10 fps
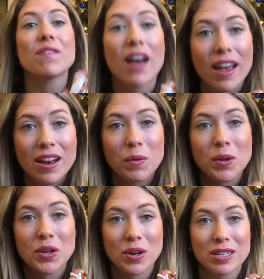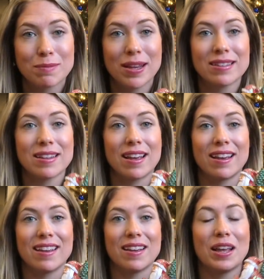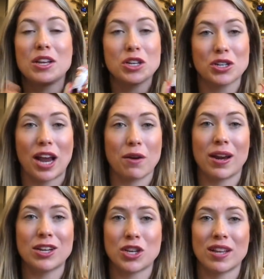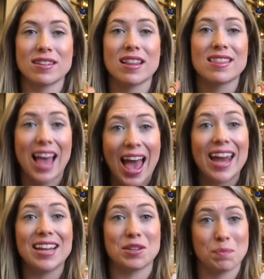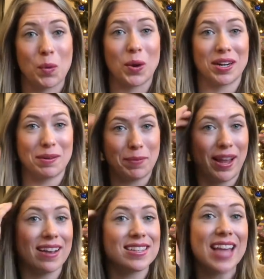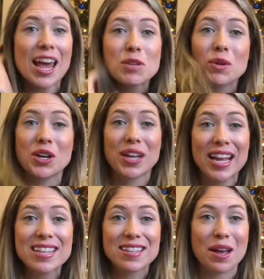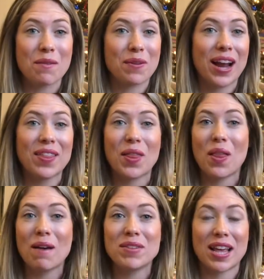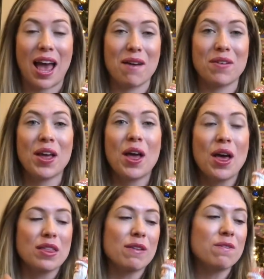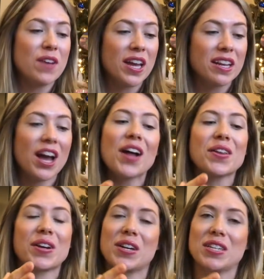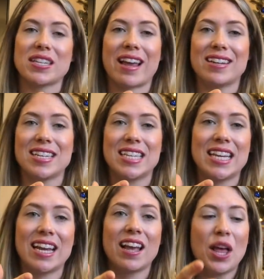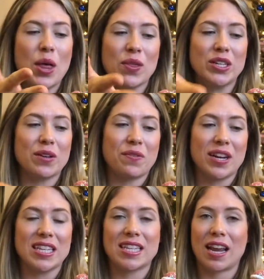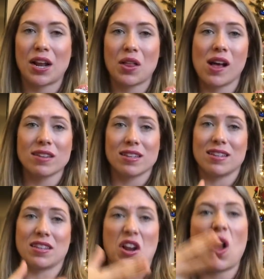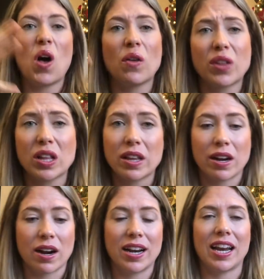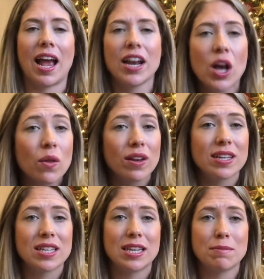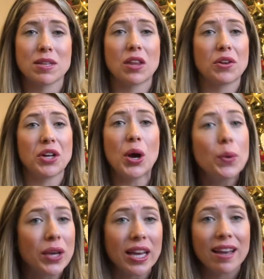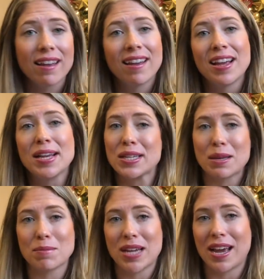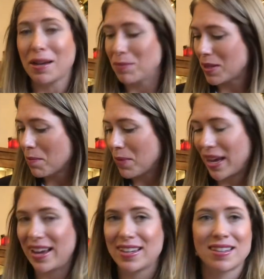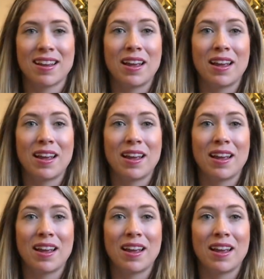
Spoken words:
fun with Christmas in your decorations, that is important because that is what your kids love, right? They love to have the fun colors and to see the different Santa Clauses and all the glitter. And I know that it seems a little hokey sometimes, but